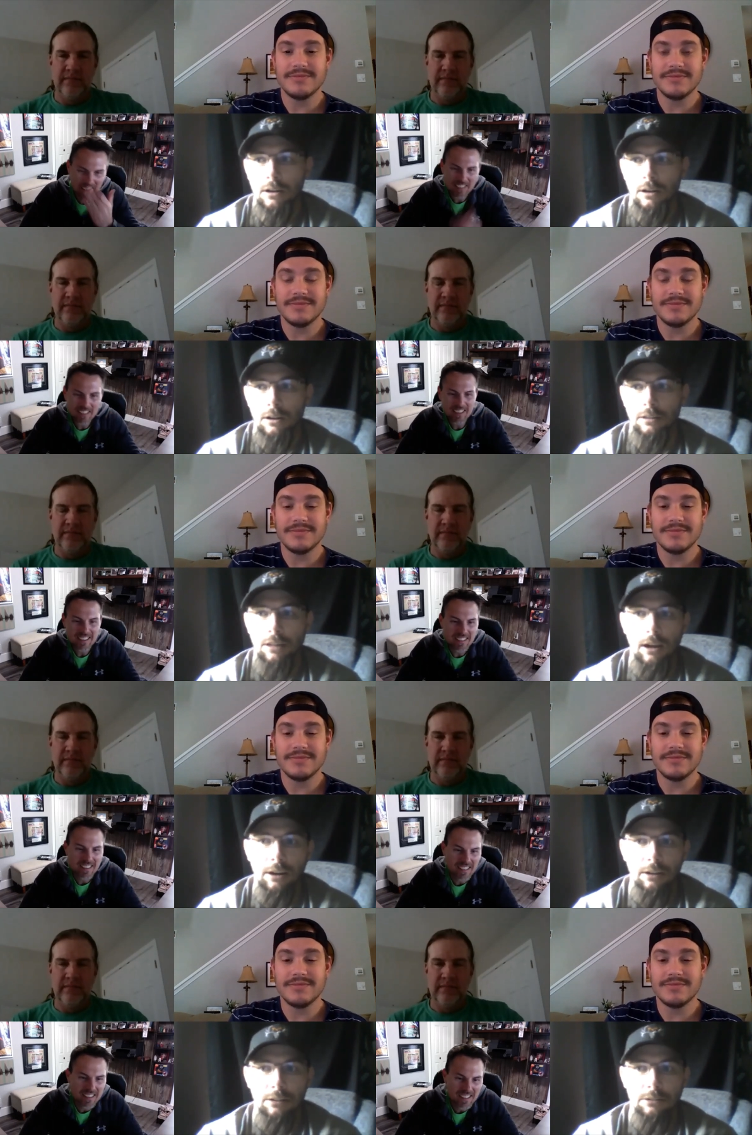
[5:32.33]
Speaker 1: a lot
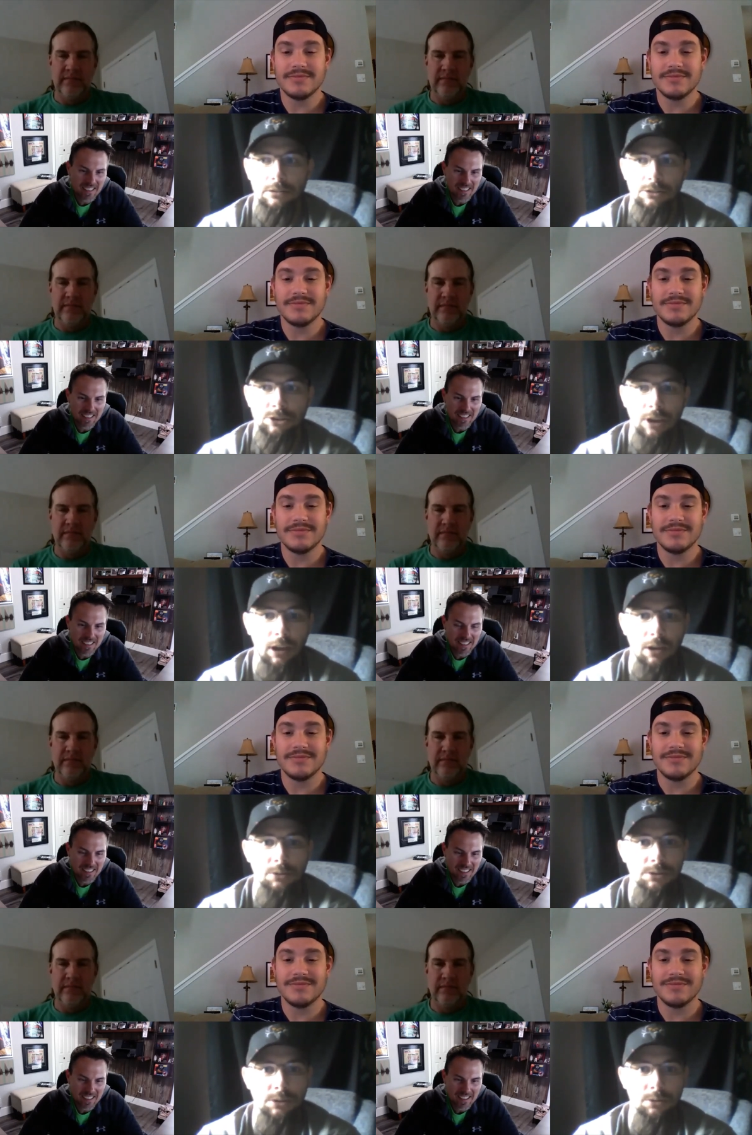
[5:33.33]
of shout
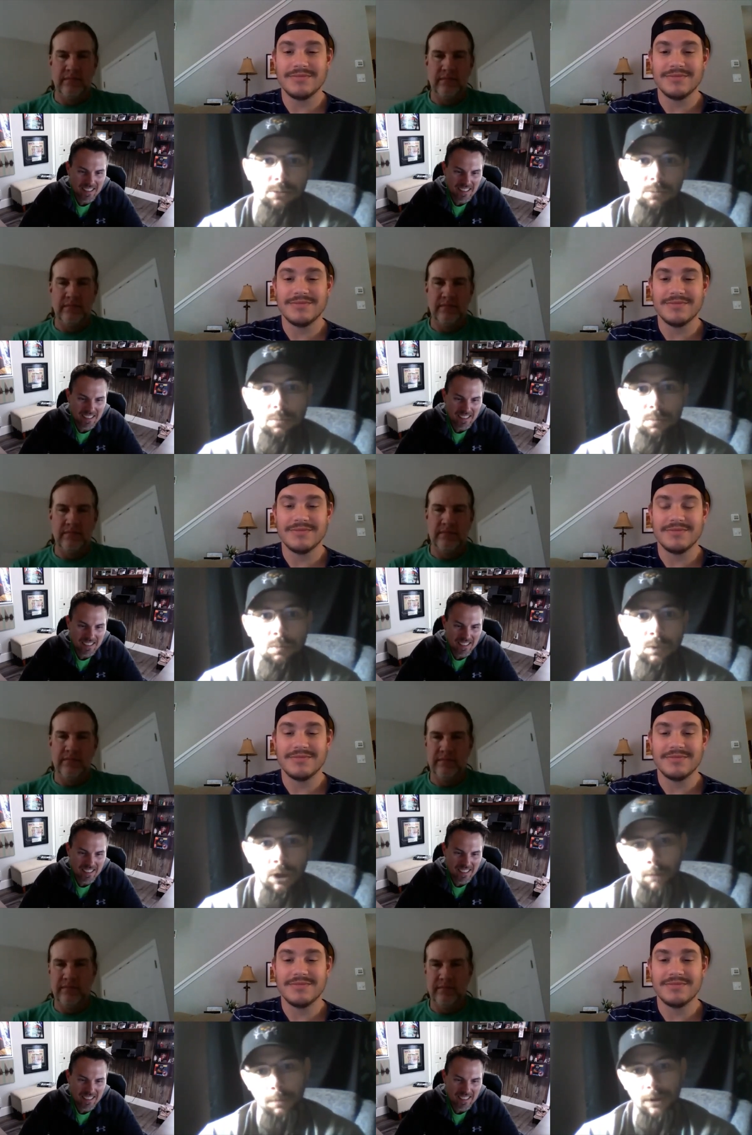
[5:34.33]
outs to
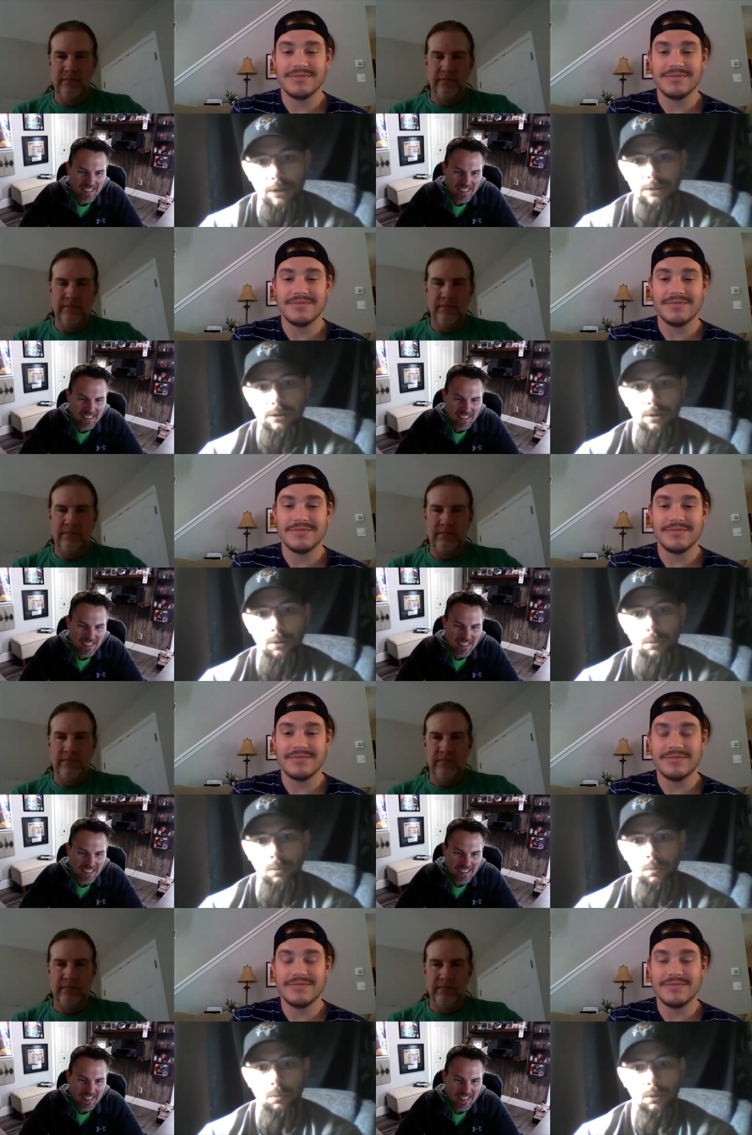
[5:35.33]
companies
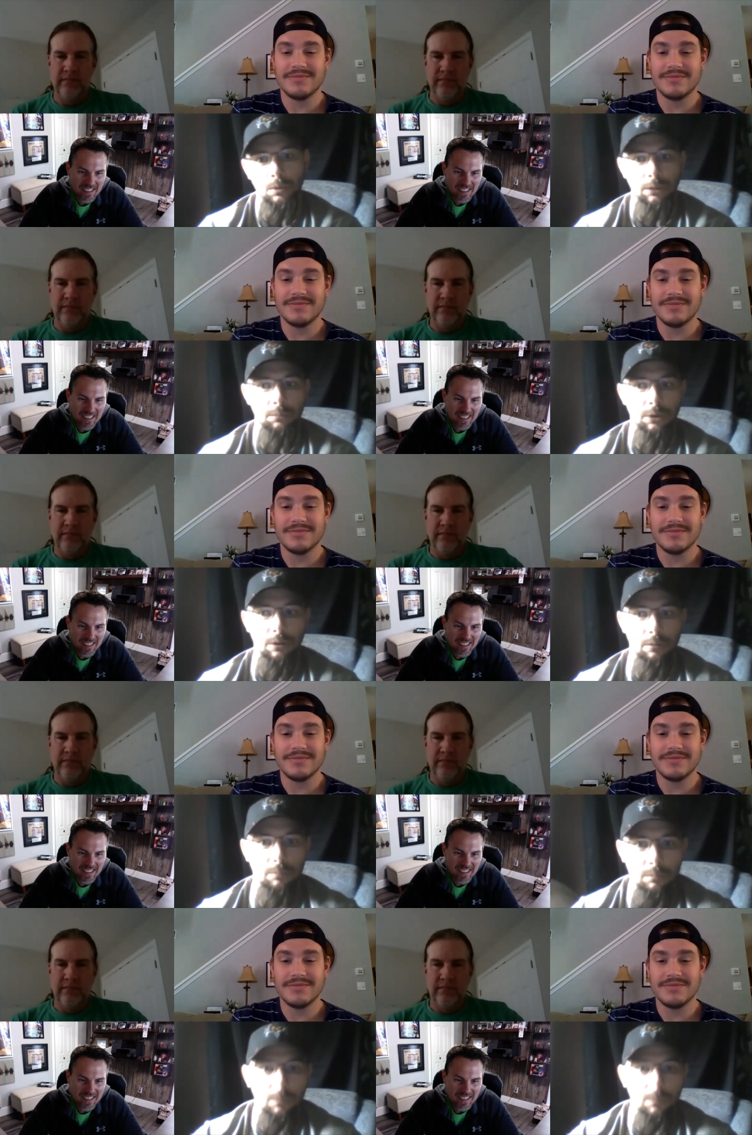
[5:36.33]
to give them a
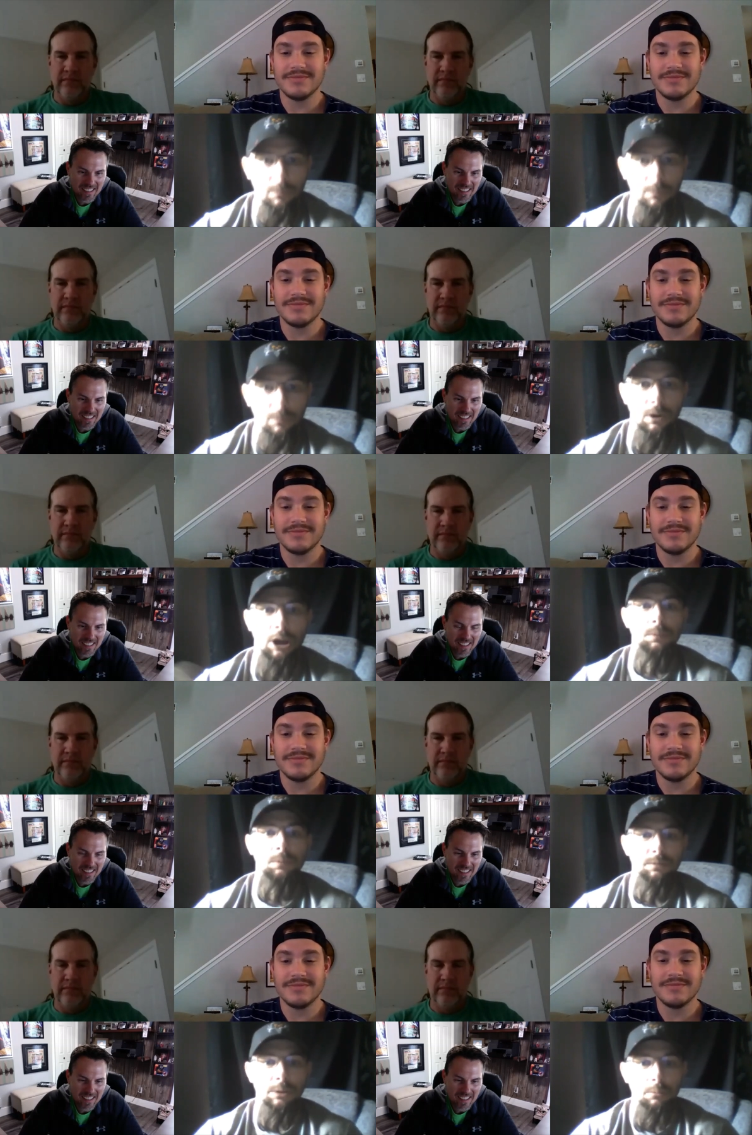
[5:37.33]

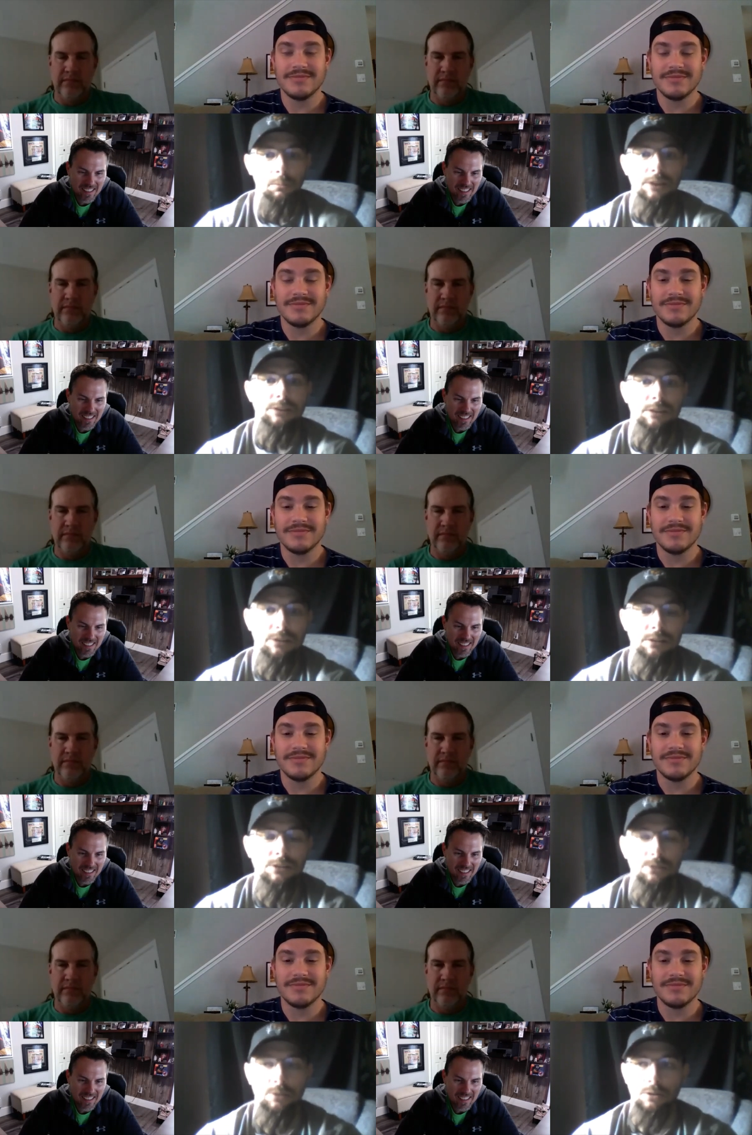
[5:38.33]
uplifting message
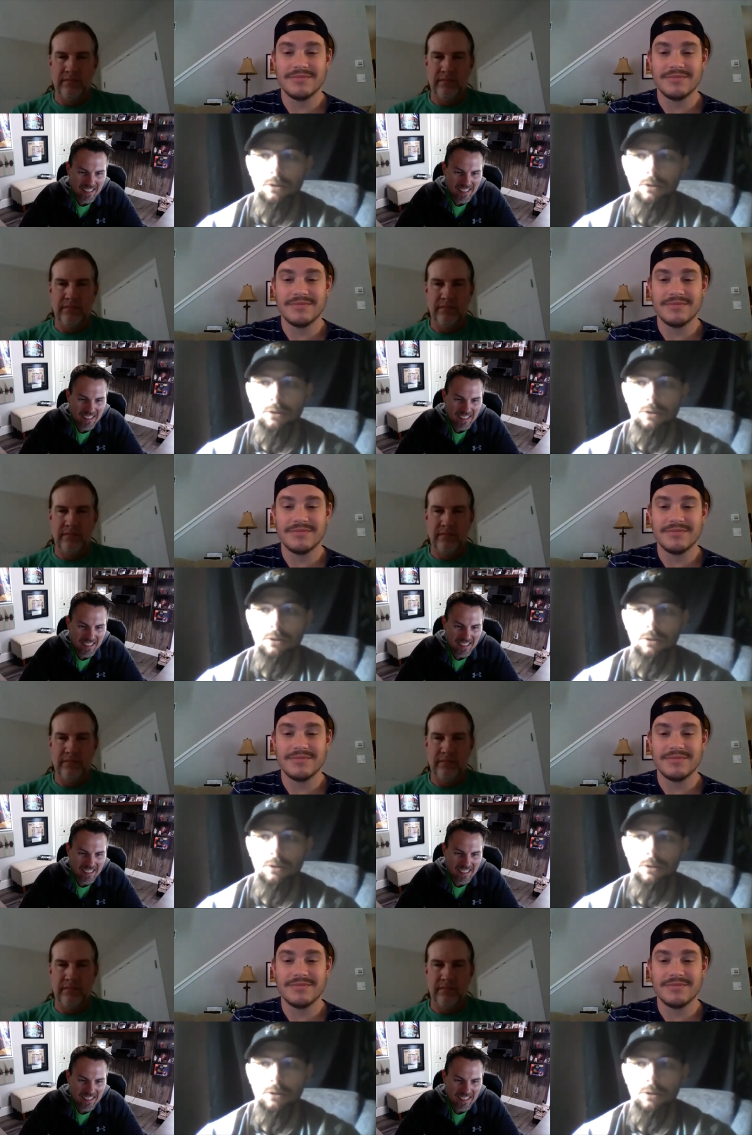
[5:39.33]
or